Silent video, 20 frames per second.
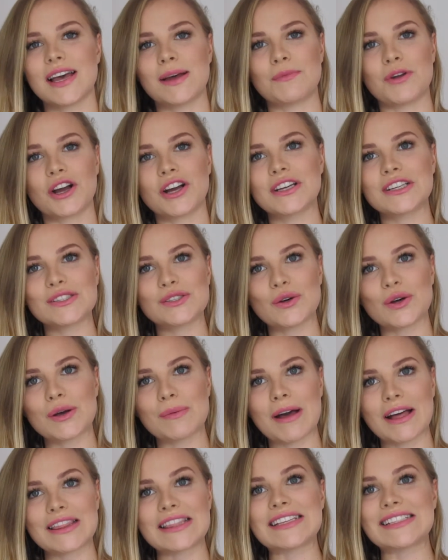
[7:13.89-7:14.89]
I'm not going to talk
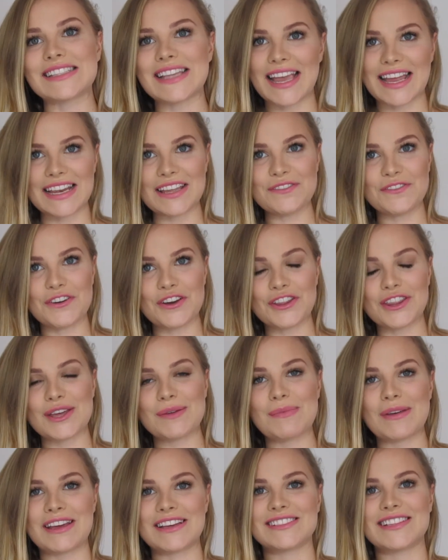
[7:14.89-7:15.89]
about this any
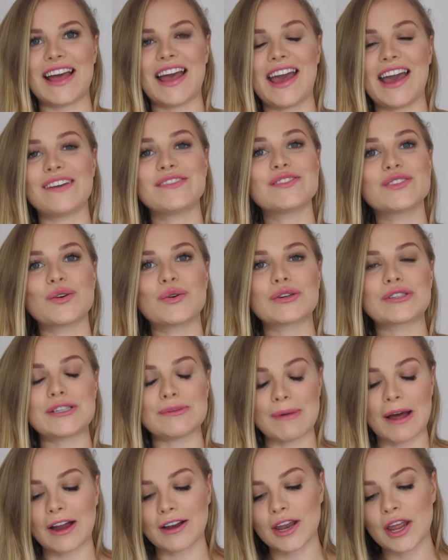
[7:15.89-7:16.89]
further because I have talked
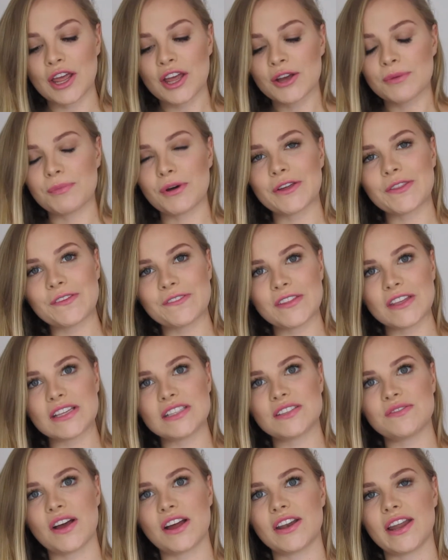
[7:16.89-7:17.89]
about both of
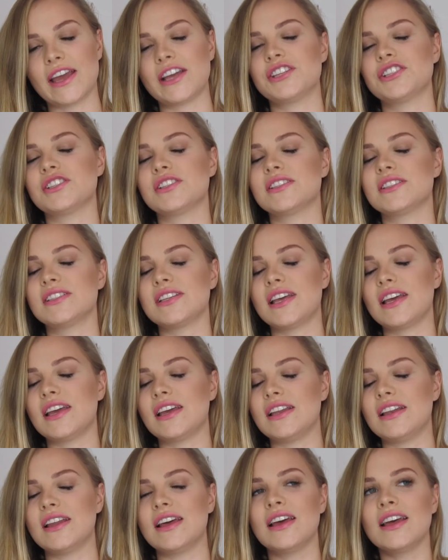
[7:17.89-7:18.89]
these foundations
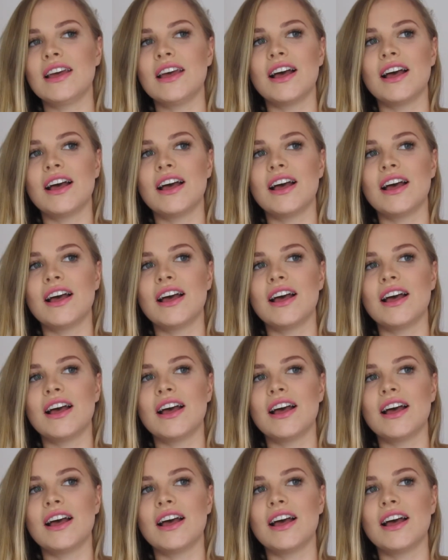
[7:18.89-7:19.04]
in